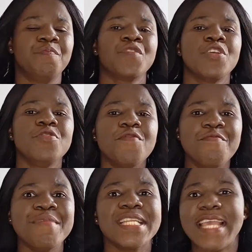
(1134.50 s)
you've
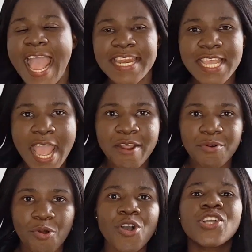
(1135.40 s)
made any
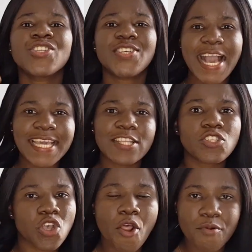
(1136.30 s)
error. Check it
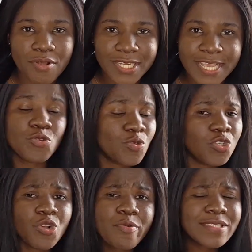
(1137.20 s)
thoroughly. You don't
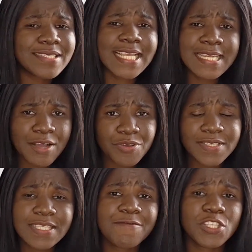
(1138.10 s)
want to send out your
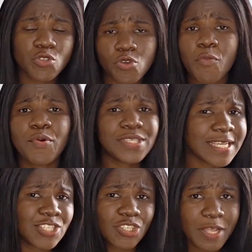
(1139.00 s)
CV to your
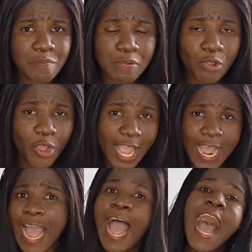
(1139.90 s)
potential employer
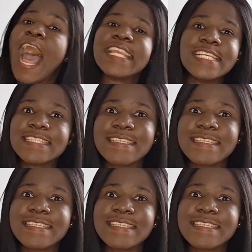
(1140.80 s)
and it's in